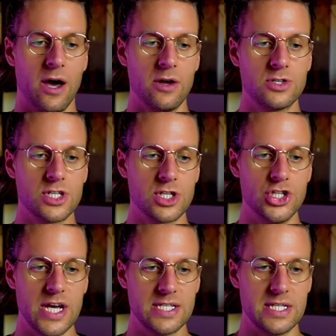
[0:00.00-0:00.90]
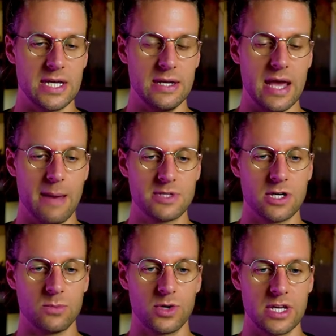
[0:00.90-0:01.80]
Under suggested,
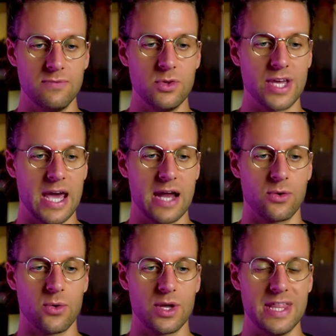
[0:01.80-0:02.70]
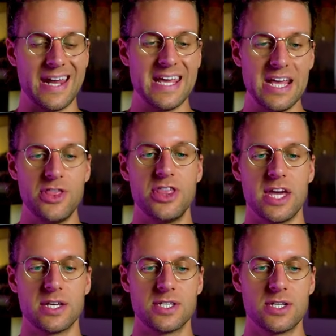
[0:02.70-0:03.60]
Amazon will give you the category that it
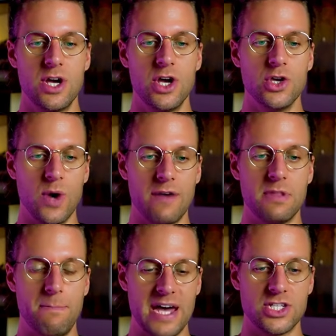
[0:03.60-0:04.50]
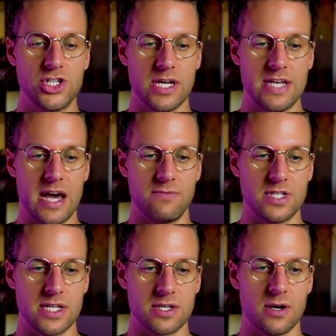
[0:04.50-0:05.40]
thinks you have the best chance
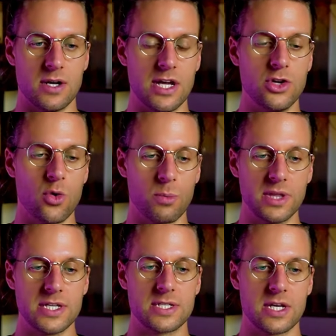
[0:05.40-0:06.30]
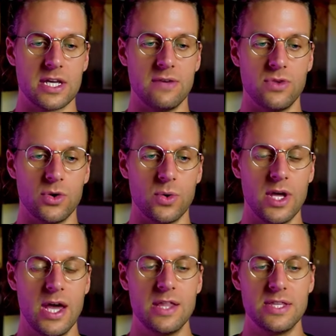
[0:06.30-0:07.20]
advertising on, and normally it's going to give you
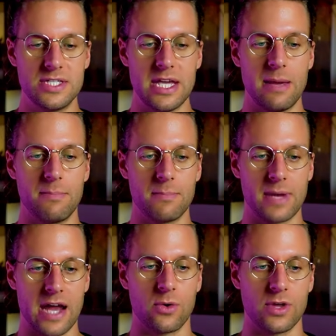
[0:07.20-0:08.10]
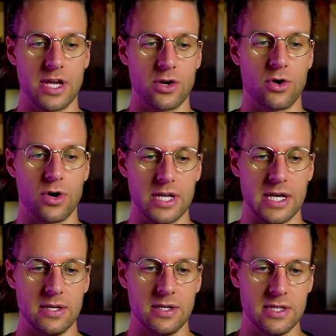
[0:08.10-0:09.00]
the same category that you're already
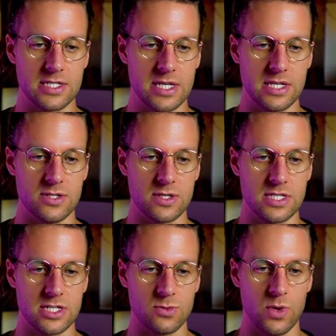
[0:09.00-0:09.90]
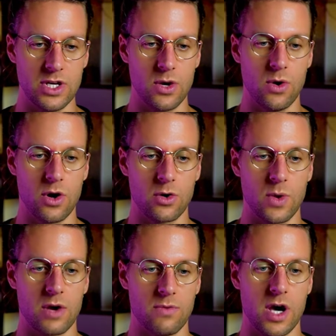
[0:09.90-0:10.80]
in. In this case, you can see it's window,
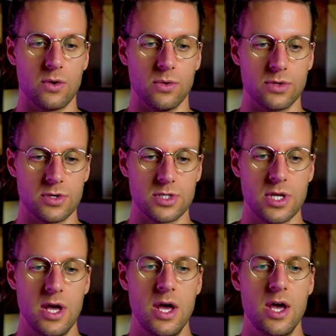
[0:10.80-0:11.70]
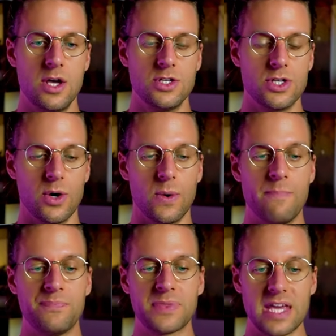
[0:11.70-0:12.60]
hardware, rod holders. So
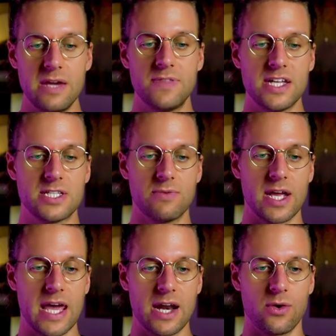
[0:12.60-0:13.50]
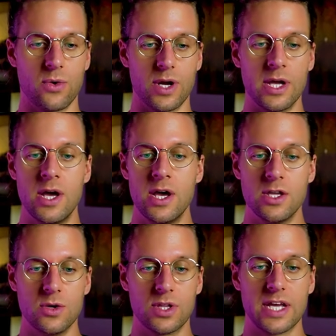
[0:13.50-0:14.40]
if that's the right category,
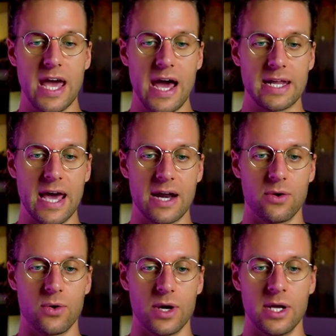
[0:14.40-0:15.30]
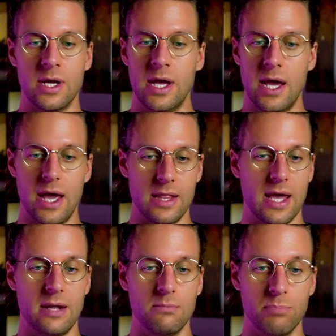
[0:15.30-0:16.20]
you click add category, and
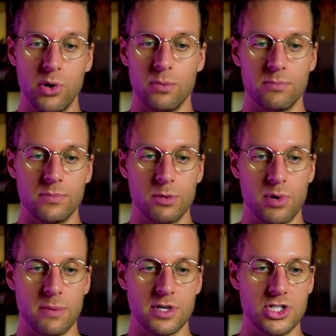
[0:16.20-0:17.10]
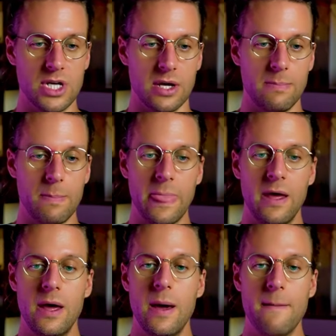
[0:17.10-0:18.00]
then boom, you're pretty much done.
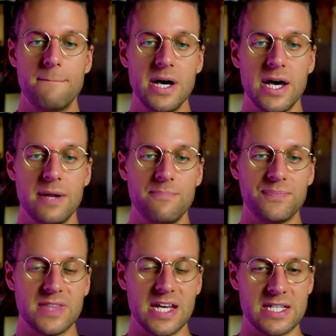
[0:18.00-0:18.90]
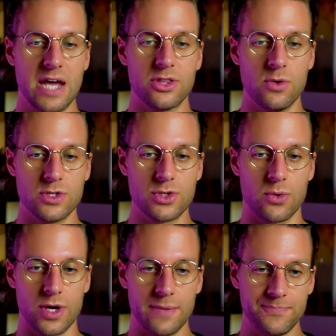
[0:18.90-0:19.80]
But that's not the whole
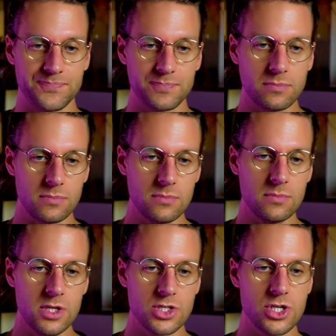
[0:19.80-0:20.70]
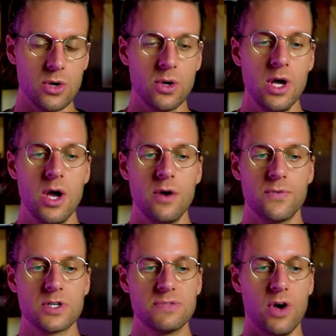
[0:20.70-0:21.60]
story. So
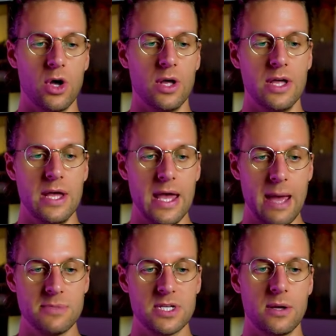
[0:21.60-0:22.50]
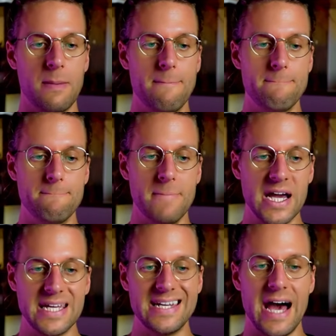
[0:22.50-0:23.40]
first of all, Amazon
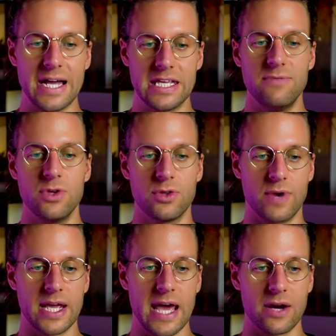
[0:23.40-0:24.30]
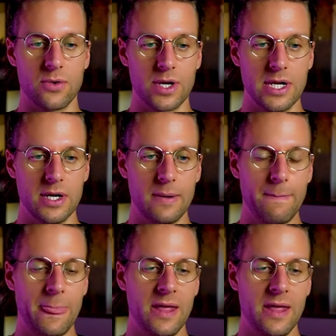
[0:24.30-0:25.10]
might not give you the right category here.